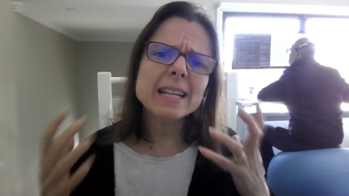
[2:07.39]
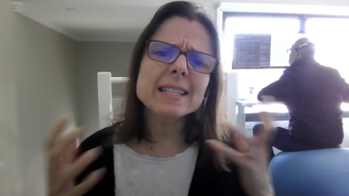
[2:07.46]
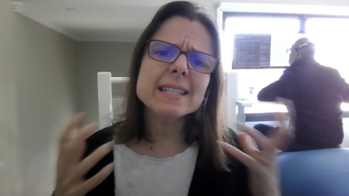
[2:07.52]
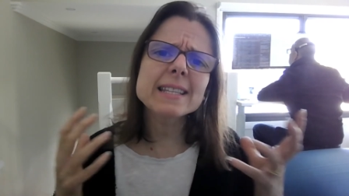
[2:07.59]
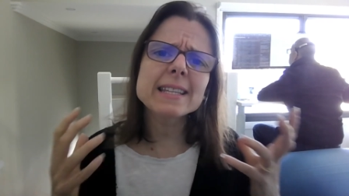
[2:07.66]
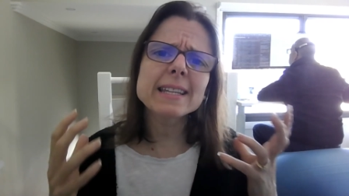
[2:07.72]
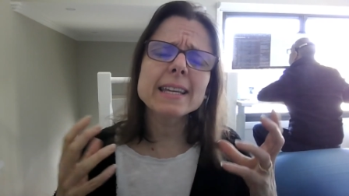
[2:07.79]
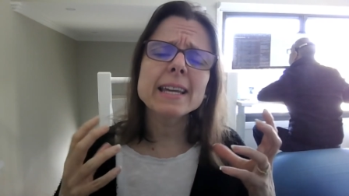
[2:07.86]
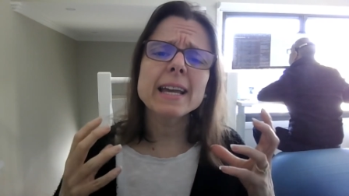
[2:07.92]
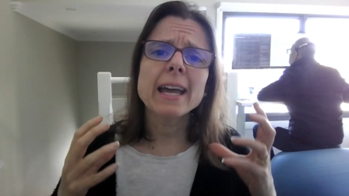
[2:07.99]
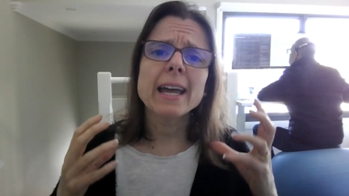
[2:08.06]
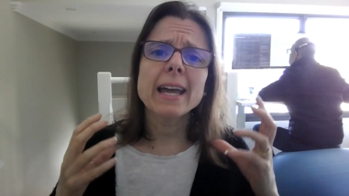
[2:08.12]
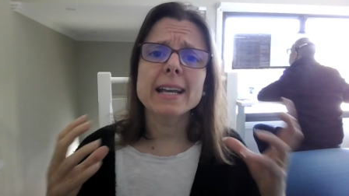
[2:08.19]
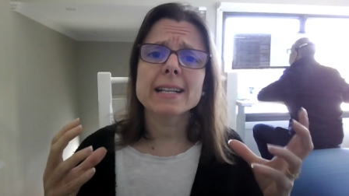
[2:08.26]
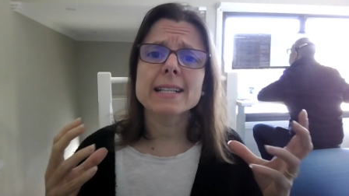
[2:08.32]
see
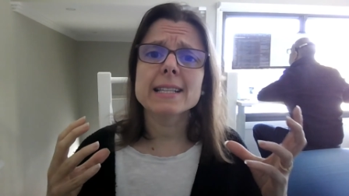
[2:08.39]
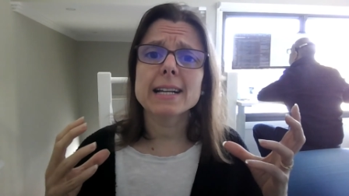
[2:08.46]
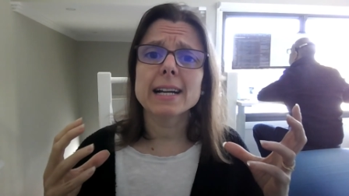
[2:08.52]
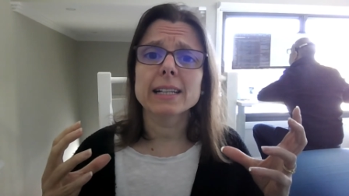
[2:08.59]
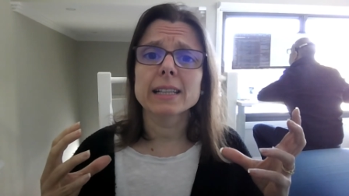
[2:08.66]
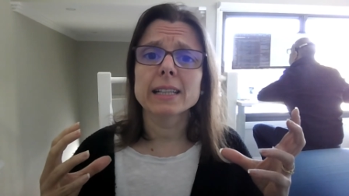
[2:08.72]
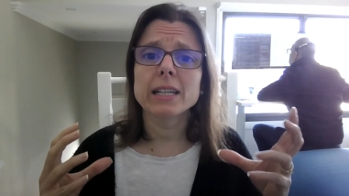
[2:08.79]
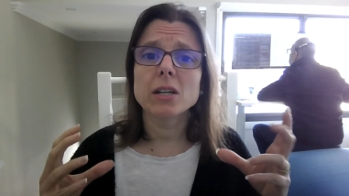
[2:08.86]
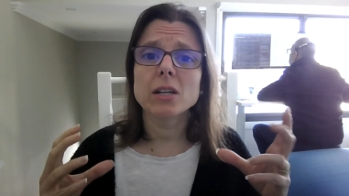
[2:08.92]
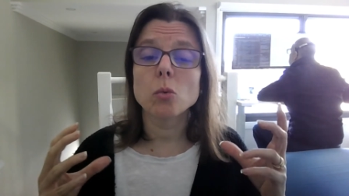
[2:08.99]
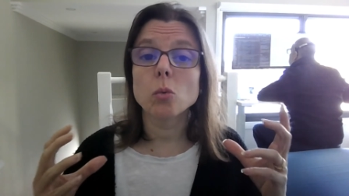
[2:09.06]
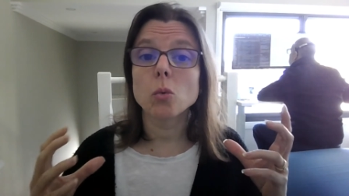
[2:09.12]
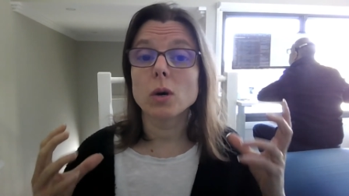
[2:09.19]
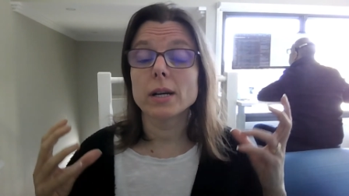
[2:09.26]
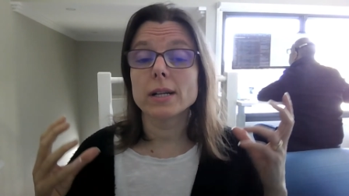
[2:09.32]
exactly
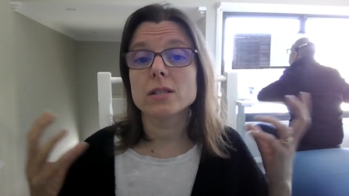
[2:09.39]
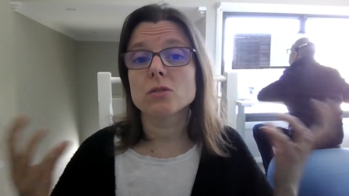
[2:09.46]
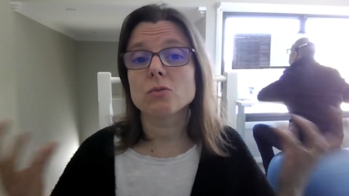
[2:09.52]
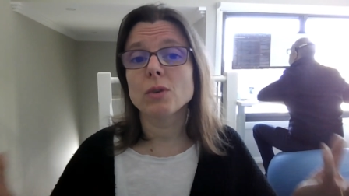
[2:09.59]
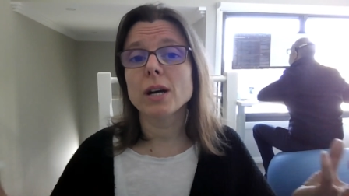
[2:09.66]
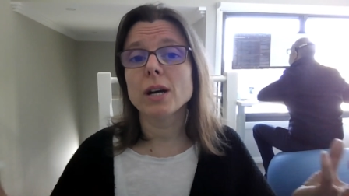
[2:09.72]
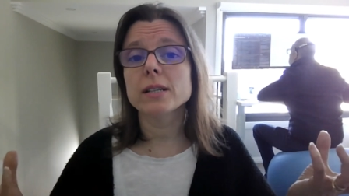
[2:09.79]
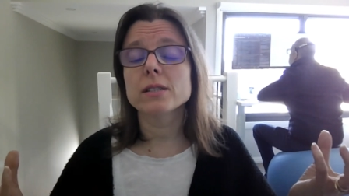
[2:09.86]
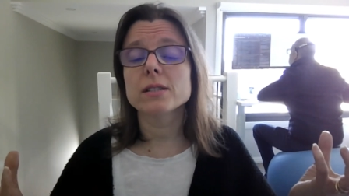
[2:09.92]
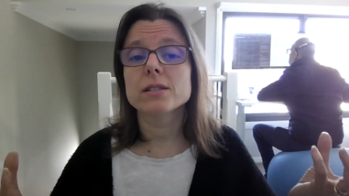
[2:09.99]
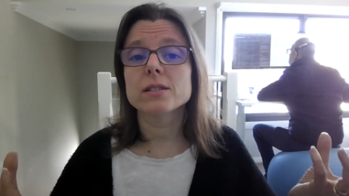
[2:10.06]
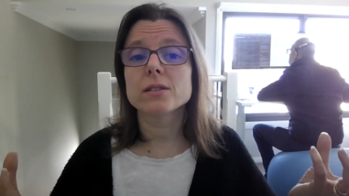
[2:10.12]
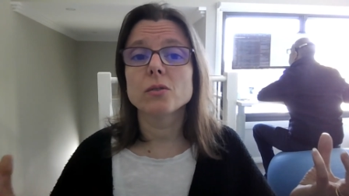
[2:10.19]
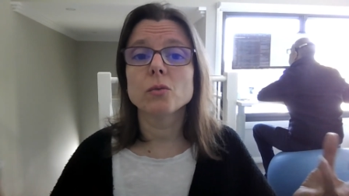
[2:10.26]
what is right,